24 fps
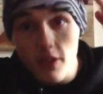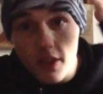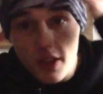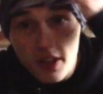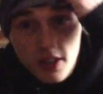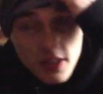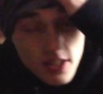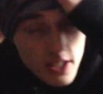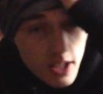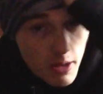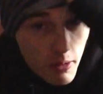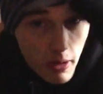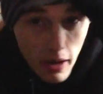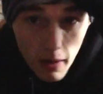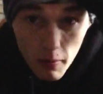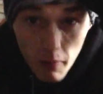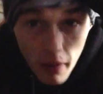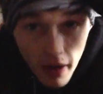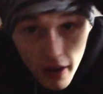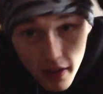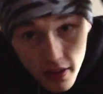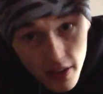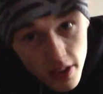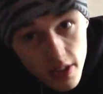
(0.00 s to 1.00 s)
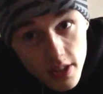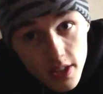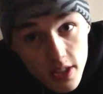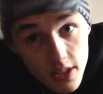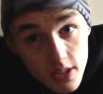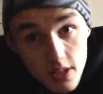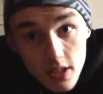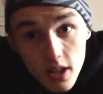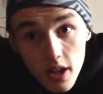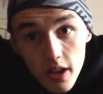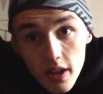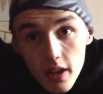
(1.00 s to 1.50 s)
you can see why I'm wearing this.
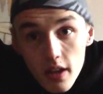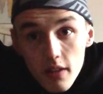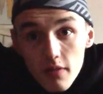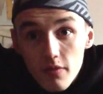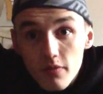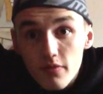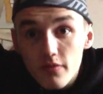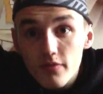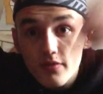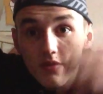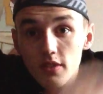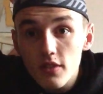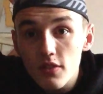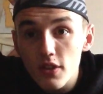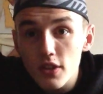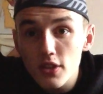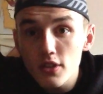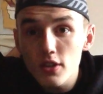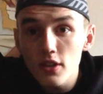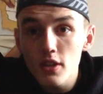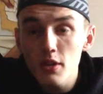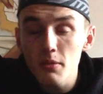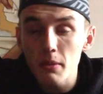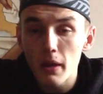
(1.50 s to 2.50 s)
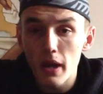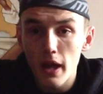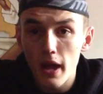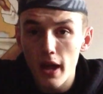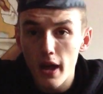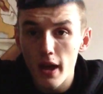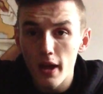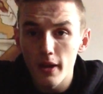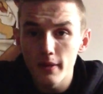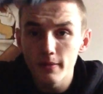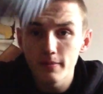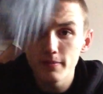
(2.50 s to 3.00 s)
Cause like, if I show you my
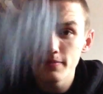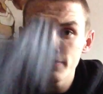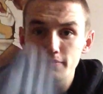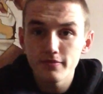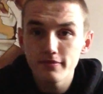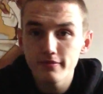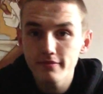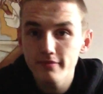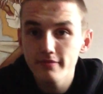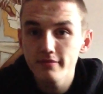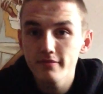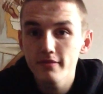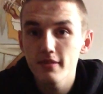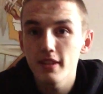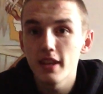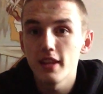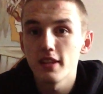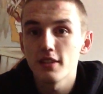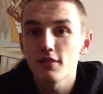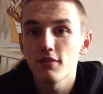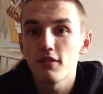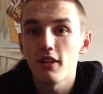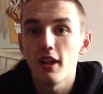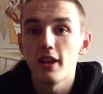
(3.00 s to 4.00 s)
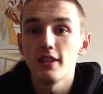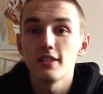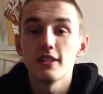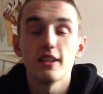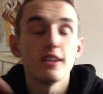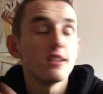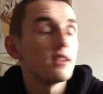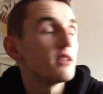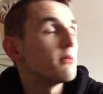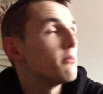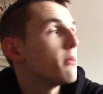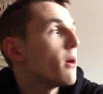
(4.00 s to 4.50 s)
hair, it's flat as
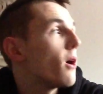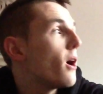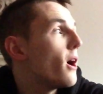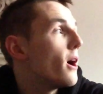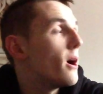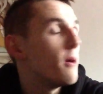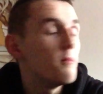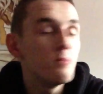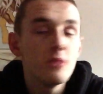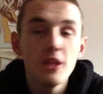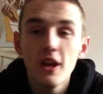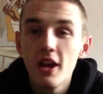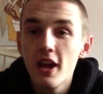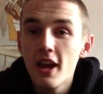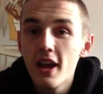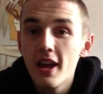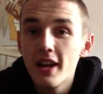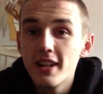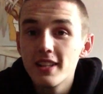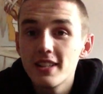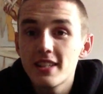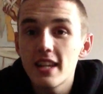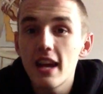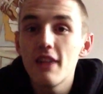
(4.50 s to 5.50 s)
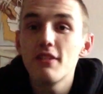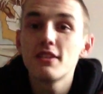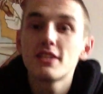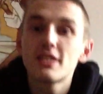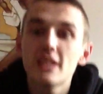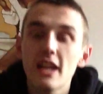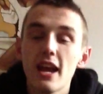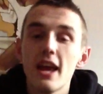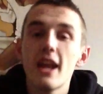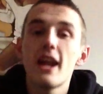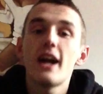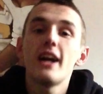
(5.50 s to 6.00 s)
anything. But
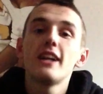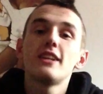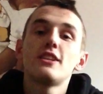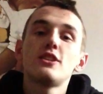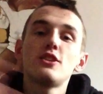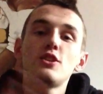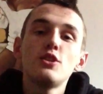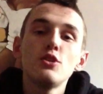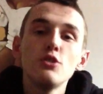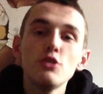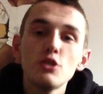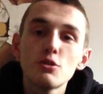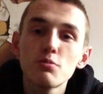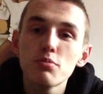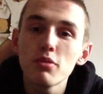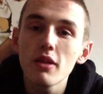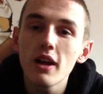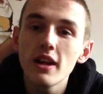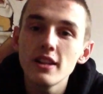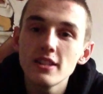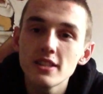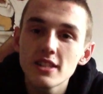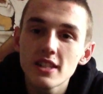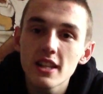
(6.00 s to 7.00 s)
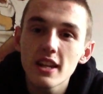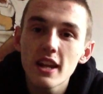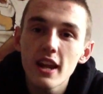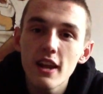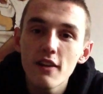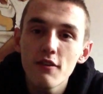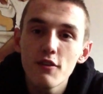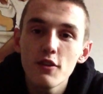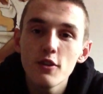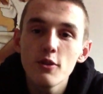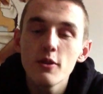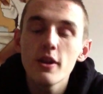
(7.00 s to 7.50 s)
devastated. I had huge plans
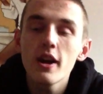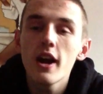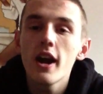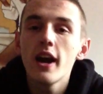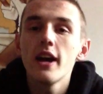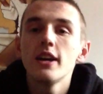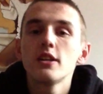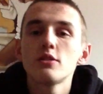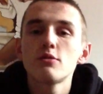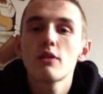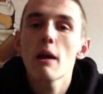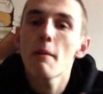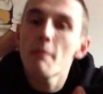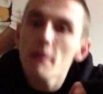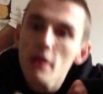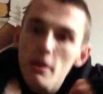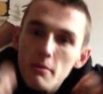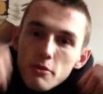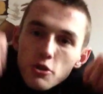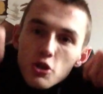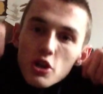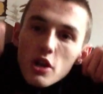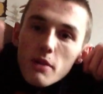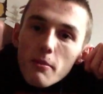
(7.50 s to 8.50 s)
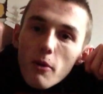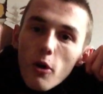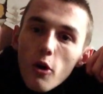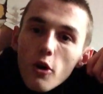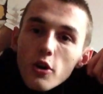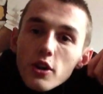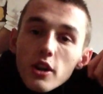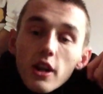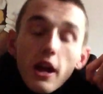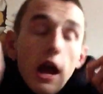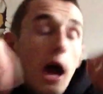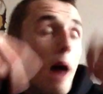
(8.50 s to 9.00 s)
today for you guys. Repping the Machinima
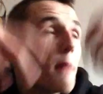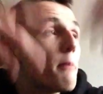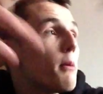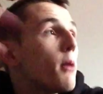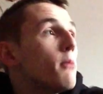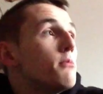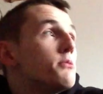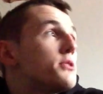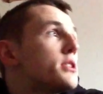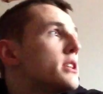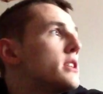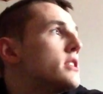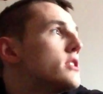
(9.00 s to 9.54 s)
hoodie. I bumped